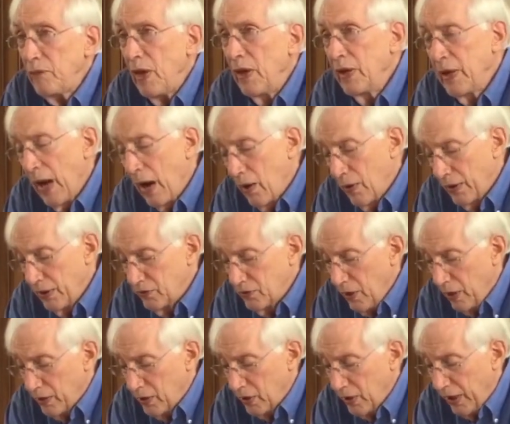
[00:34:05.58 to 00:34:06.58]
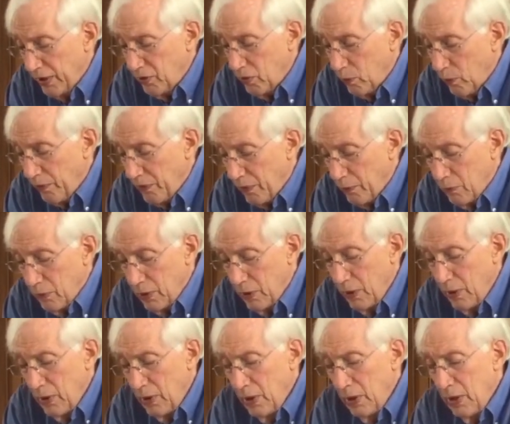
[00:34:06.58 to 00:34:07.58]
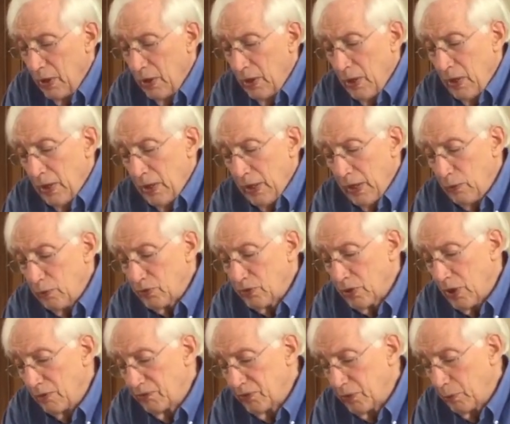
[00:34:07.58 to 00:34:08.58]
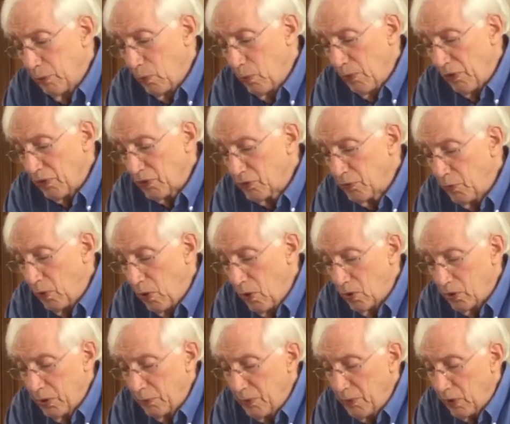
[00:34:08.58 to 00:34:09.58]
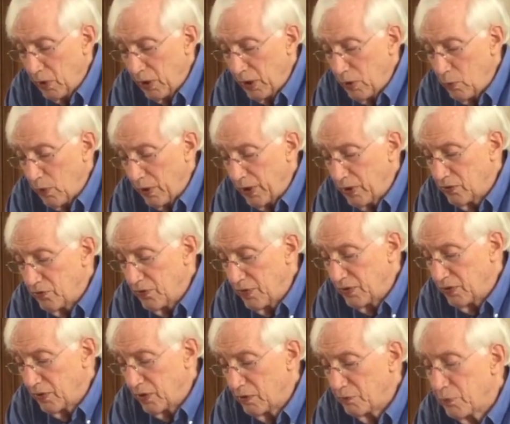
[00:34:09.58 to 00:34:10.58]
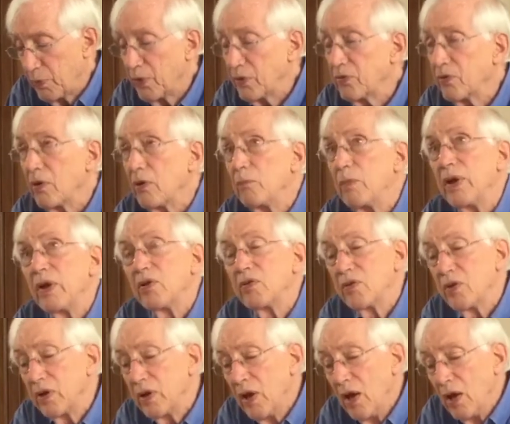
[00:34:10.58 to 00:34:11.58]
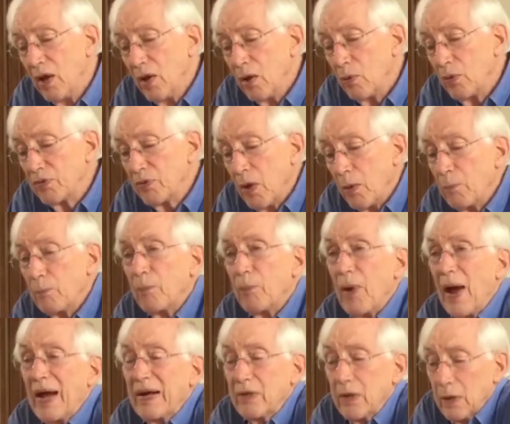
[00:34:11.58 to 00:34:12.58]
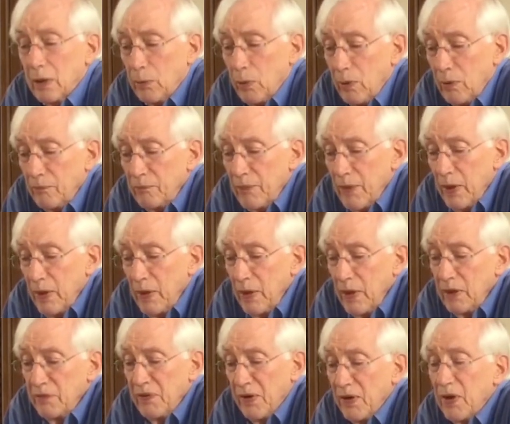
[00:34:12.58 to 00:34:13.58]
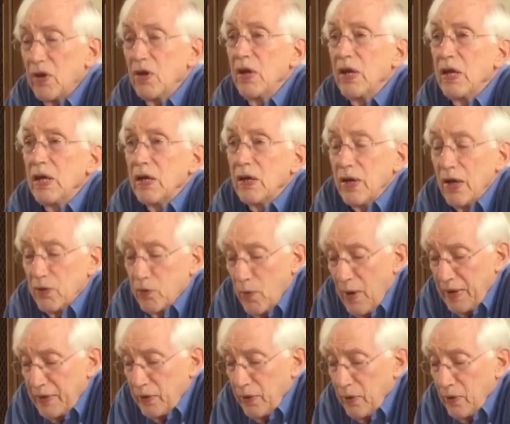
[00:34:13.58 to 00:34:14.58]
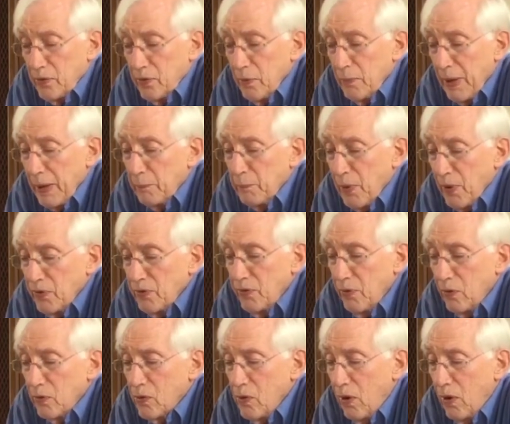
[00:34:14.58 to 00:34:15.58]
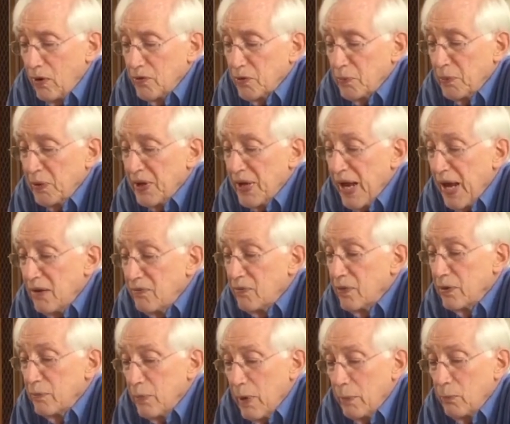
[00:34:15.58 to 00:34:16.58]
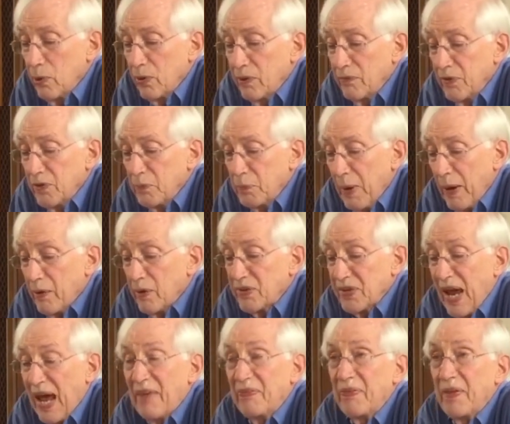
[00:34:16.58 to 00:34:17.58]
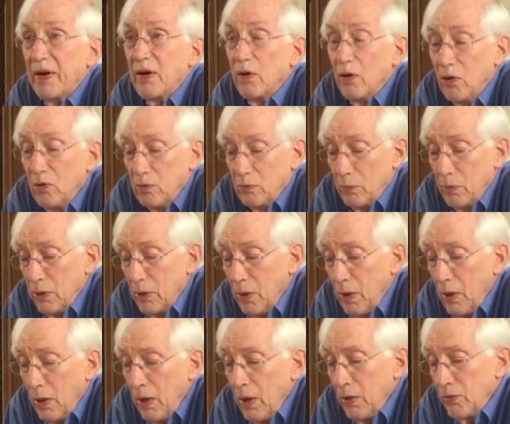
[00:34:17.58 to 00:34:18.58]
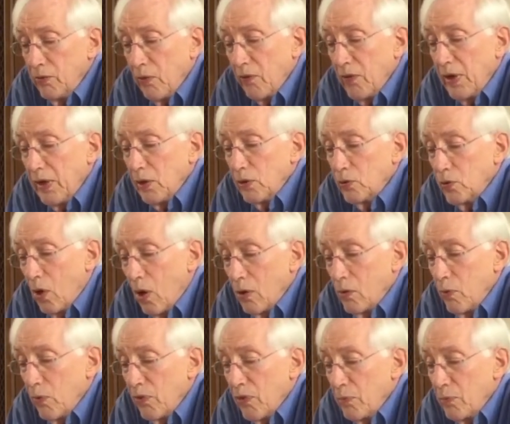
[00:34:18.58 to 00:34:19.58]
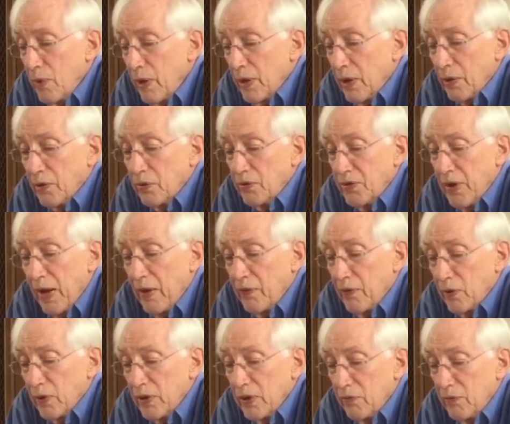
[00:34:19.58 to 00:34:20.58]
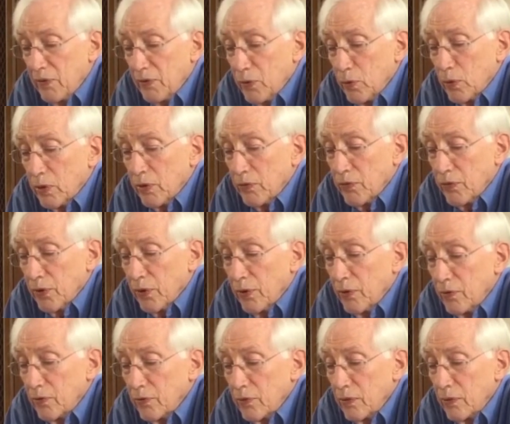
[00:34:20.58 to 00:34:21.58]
carrying his congregation with him. He was comfortable with a small community where his vision of personal ministry was practical. He felt a need as rector to make personal calls upon every member of his parish at their home so that he could talk with them and understand their individual concerns.